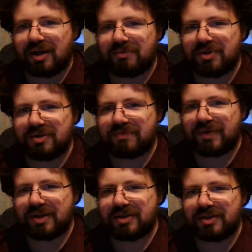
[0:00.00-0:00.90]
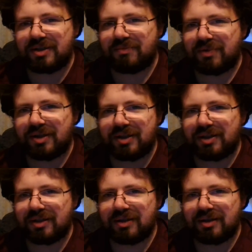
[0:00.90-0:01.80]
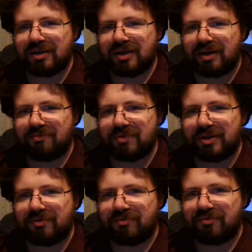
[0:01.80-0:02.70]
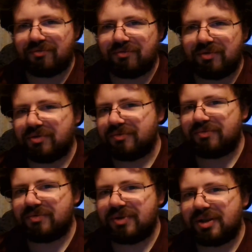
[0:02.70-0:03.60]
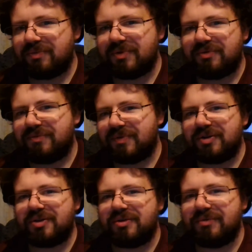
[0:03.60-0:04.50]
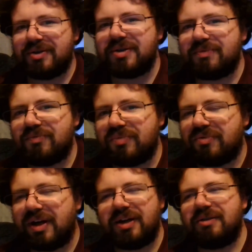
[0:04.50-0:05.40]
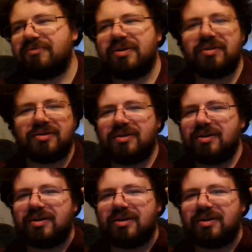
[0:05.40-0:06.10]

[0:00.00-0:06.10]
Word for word: I'm just fascinated by every little typical function of this planet where